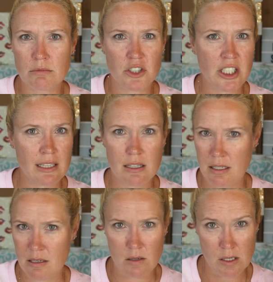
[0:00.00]
she had this
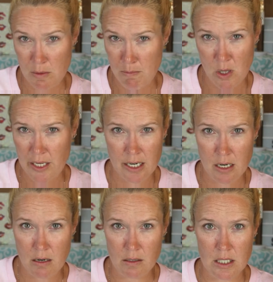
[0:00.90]
girl that would bully her all the